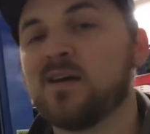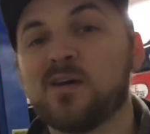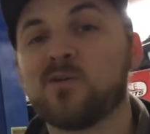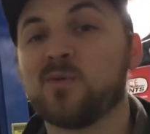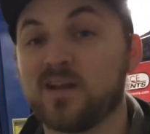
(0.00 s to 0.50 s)

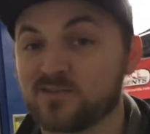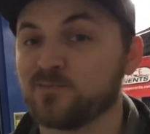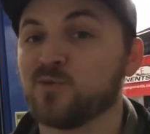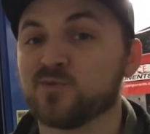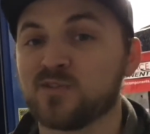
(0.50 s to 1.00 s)
we got some
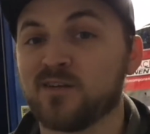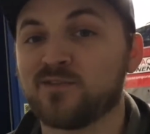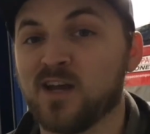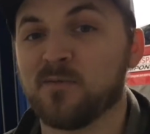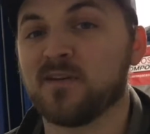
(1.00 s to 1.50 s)
cool stuff
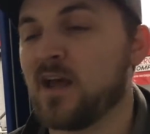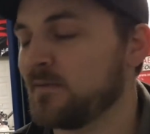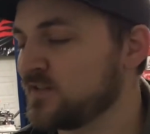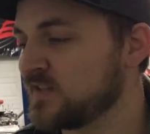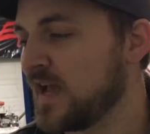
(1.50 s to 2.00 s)
coming. I'm
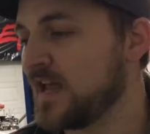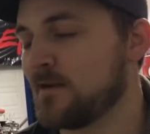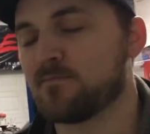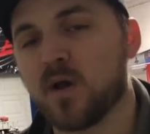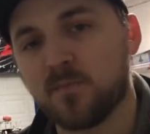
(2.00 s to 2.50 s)
excited.
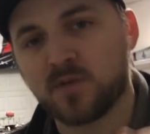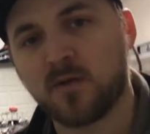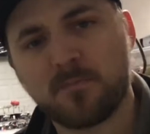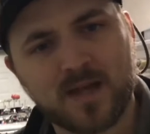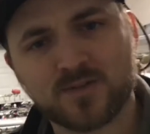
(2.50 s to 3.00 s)
I'm pumped
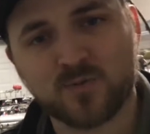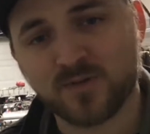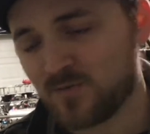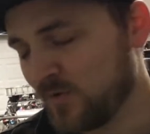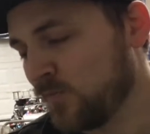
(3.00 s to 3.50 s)
up about
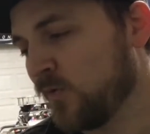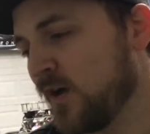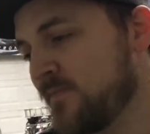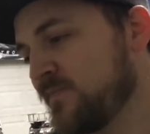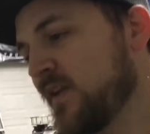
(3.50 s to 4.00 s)

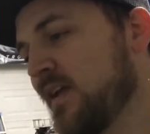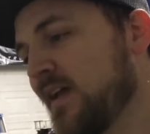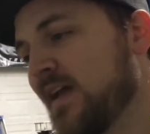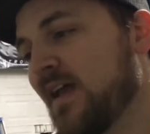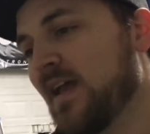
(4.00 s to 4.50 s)
2021,
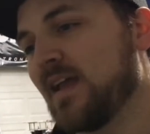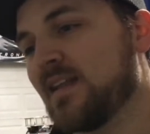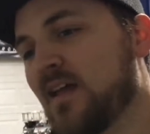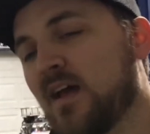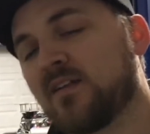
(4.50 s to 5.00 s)

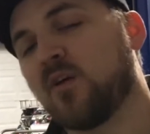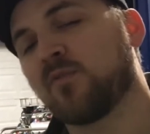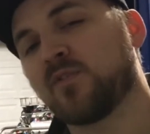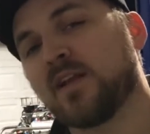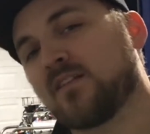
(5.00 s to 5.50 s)
and don't
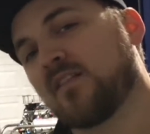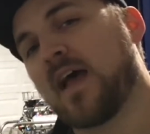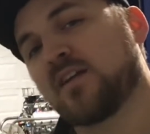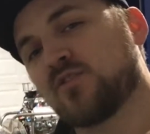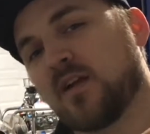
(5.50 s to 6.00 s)
forget to
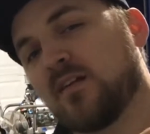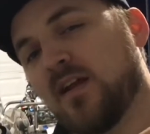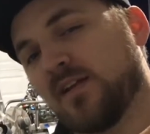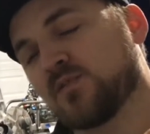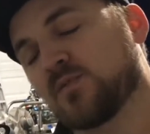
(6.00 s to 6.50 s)
like, share,
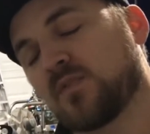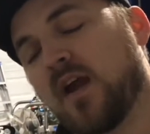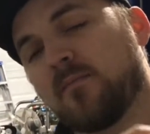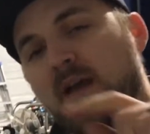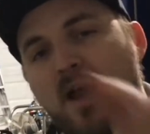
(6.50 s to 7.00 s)
and
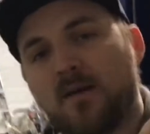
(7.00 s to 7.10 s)
subscribe. I'm